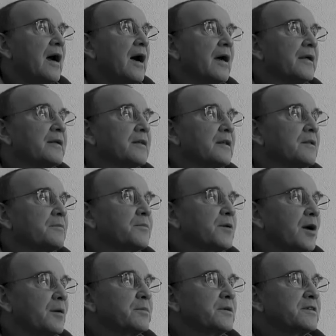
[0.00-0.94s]
And it'll
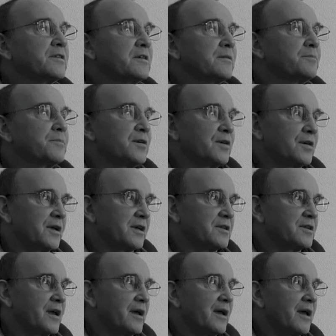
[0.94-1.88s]
probably
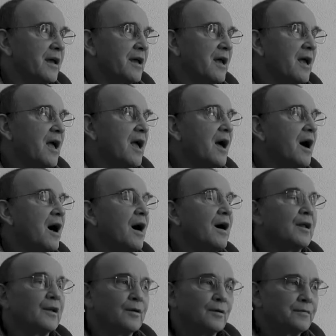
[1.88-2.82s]
surprise you.
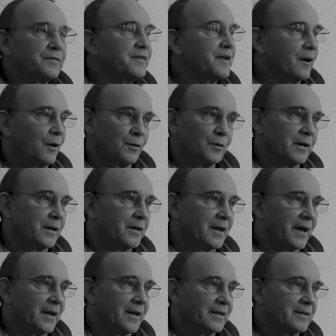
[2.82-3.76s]
I loved holy
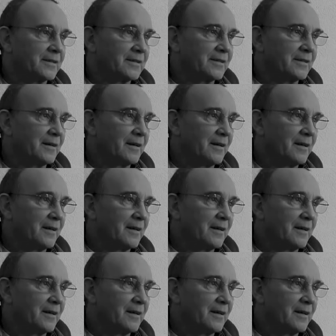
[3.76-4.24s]
days.